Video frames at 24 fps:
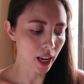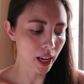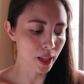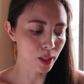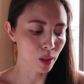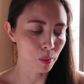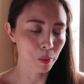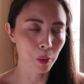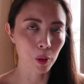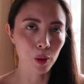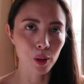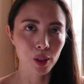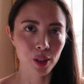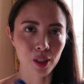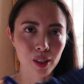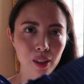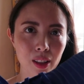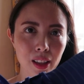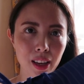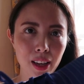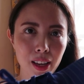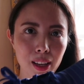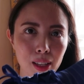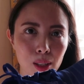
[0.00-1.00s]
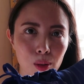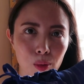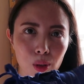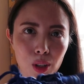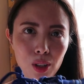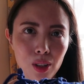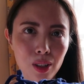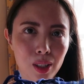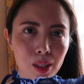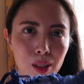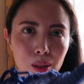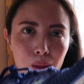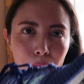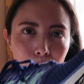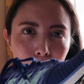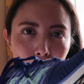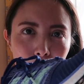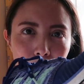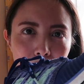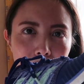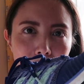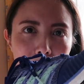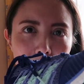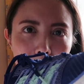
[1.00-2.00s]
as opposed to this, which is
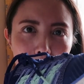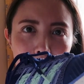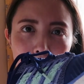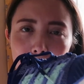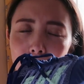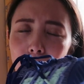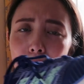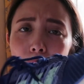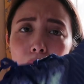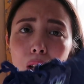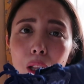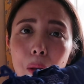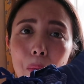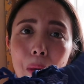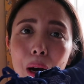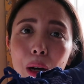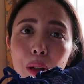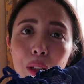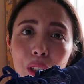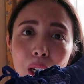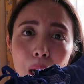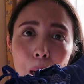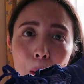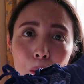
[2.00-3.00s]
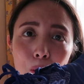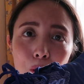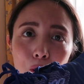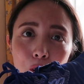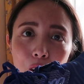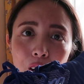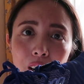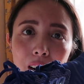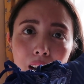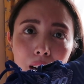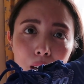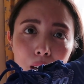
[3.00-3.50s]
really all about comfort